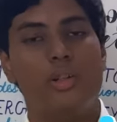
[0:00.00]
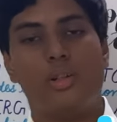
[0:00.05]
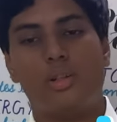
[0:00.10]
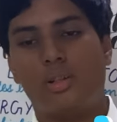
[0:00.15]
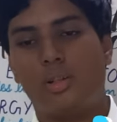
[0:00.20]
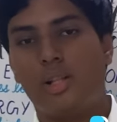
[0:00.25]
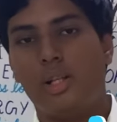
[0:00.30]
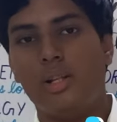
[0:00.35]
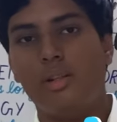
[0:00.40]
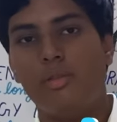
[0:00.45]

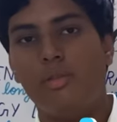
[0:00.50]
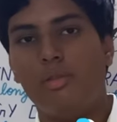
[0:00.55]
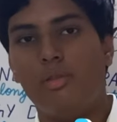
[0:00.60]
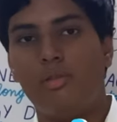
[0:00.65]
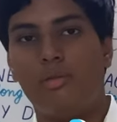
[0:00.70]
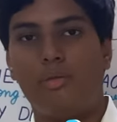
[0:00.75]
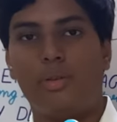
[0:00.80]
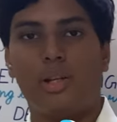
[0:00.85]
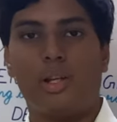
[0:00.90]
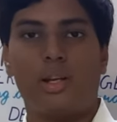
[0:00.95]
then
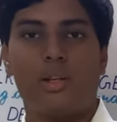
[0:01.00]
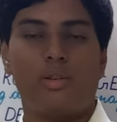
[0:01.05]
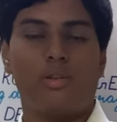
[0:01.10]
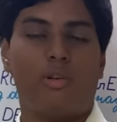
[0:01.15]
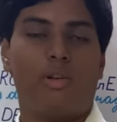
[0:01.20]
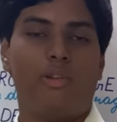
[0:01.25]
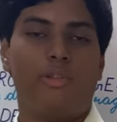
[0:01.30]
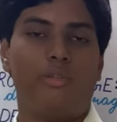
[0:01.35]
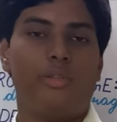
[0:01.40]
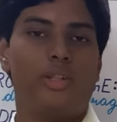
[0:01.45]
we can
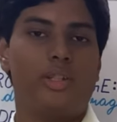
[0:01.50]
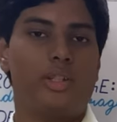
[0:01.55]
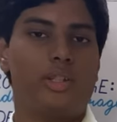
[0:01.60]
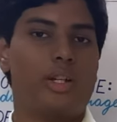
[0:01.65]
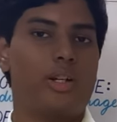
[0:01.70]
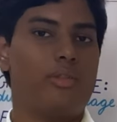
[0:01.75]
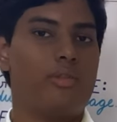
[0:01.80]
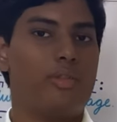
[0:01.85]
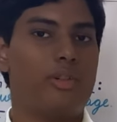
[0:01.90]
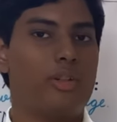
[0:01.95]
always
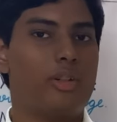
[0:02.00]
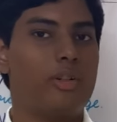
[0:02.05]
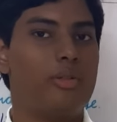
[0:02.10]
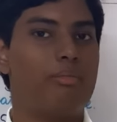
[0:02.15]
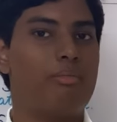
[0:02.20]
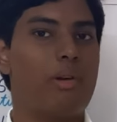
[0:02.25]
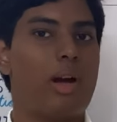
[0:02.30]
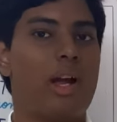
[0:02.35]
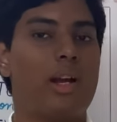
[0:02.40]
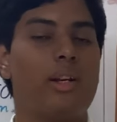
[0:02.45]
convert it
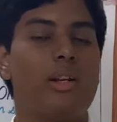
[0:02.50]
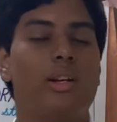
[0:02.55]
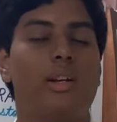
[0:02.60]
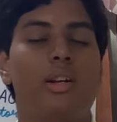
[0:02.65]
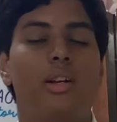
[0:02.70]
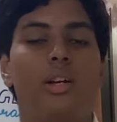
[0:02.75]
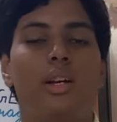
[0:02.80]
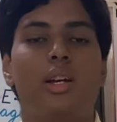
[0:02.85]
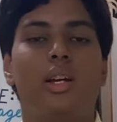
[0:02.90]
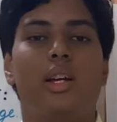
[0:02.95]
back
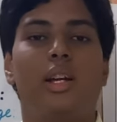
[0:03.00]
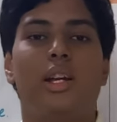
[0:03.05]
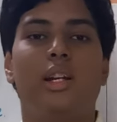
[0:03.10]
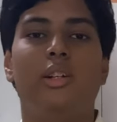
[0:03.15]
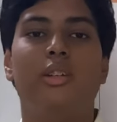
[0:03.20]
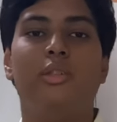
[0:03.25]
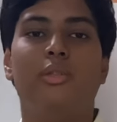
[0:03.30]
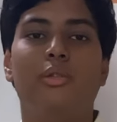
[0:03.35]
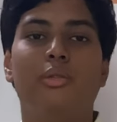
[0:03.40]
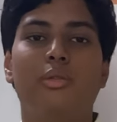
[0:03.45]

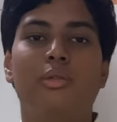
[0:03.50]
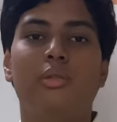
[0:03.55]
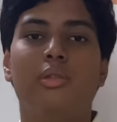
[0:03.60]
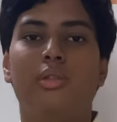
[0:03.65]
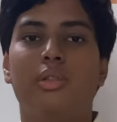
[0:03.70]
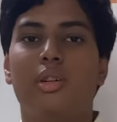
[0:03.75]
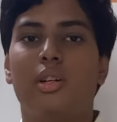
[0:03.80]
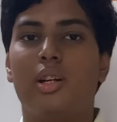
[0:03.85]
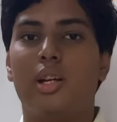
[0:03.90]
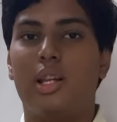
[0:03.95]
into
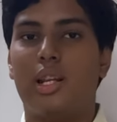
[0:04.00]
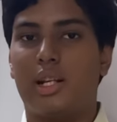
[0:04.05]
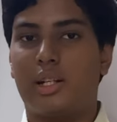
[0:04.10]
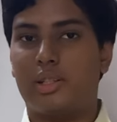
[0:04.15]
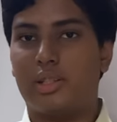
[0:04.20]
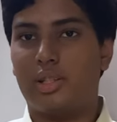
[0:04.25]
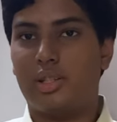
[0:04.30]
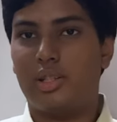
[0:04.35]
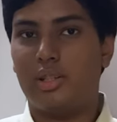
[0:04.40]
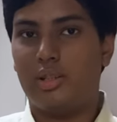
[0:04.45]

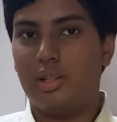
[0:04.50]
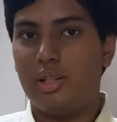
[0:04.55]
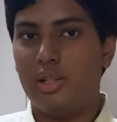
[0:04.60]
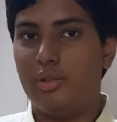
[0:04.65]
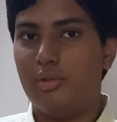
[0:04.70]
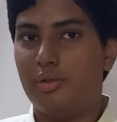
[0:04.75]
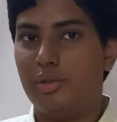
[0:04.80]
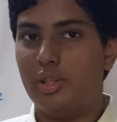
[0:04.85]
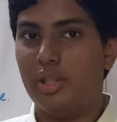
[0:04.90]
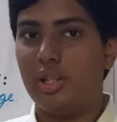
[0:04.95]
electricity
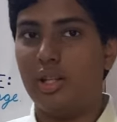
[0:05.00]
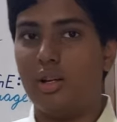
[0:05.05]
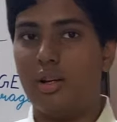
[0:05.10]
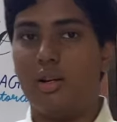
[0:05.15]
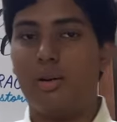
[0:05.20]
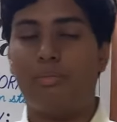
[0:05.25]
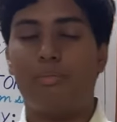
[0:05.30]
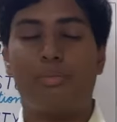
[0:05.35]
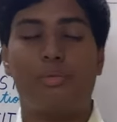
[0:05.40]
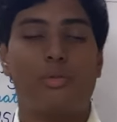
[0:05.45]
using
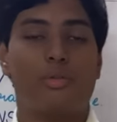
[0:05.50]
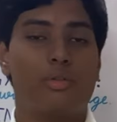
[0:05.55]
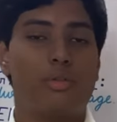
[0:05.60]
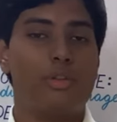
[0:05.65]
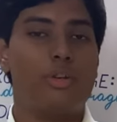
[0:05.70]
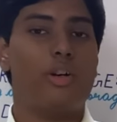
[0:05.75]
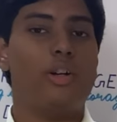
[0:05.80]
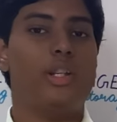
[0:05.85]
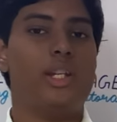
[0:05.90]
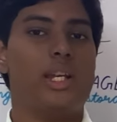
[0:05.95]
a
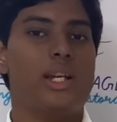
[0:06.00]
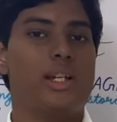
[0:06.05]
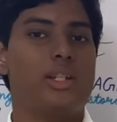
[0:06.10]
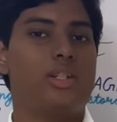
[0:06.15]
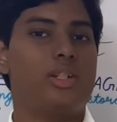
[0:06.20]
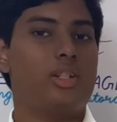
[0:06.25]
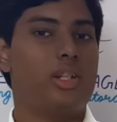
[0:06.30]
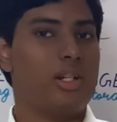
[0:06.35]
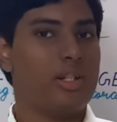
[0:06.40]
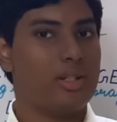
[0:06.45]
proton
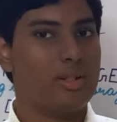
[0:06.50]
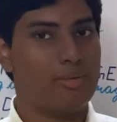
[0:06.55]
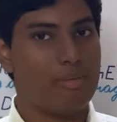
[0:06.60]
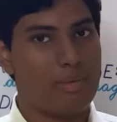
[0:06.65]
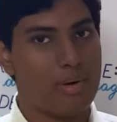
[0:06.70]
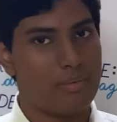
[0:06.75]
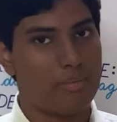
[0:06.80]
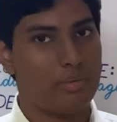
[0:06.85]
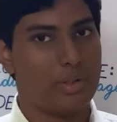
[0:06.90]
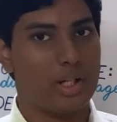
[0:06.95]
exchange
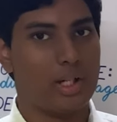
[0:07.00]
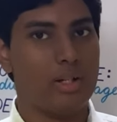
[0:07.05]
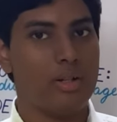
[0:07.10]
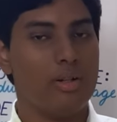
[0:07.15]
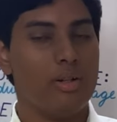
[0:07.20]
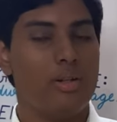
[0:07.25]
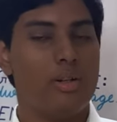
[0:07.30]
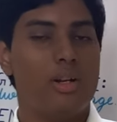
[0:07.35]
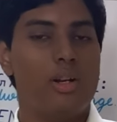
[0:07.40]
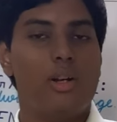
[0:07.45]
membrane
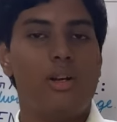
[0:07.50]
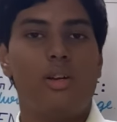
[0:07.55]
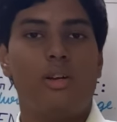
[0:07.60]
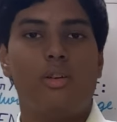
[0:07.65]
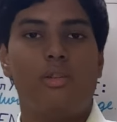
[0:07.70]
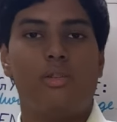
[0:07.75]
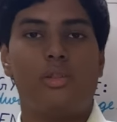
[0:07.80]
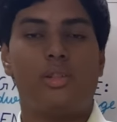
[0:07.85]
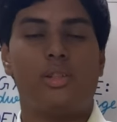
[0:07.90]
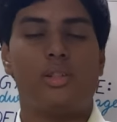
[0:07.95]

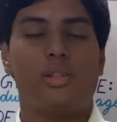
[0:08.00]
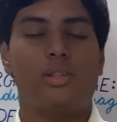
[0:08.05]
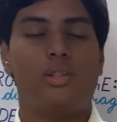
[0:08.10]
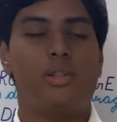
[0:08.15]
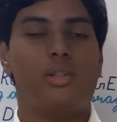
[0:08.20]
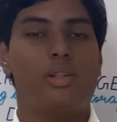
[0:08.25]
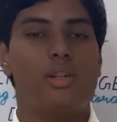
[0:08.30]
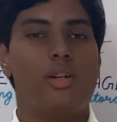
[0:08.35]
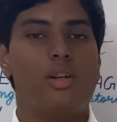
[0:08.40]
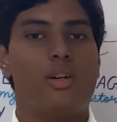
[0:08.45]
which
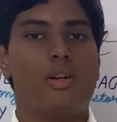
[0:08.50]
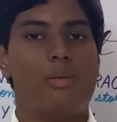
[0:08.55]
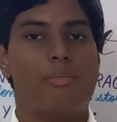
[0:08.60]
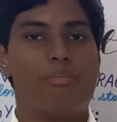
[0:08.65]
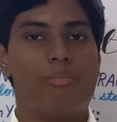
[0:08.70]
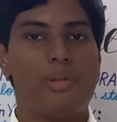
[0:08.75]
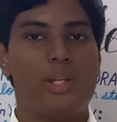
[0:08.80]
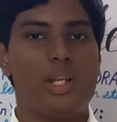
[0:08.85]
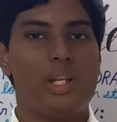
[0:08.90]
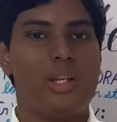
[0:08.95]
is
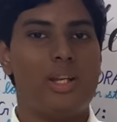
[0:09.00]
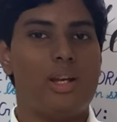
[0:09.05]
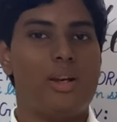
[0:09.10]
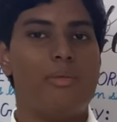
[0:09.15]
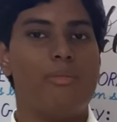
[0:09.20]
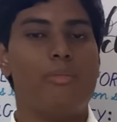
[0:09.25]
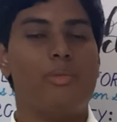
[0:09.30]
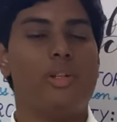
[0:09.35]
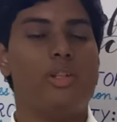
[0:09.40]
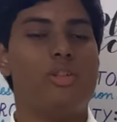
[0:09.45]

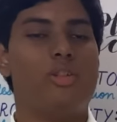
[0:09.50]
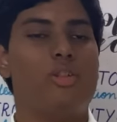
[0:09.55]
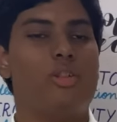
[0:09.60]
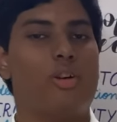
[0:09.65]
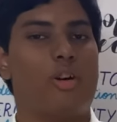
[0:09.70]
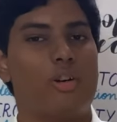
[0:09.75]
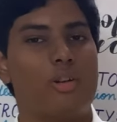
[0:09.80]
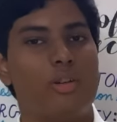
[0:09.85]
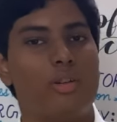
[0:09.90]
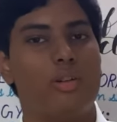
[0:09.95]
PEM in
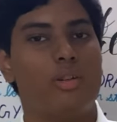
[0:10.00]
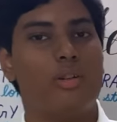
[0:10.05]
short,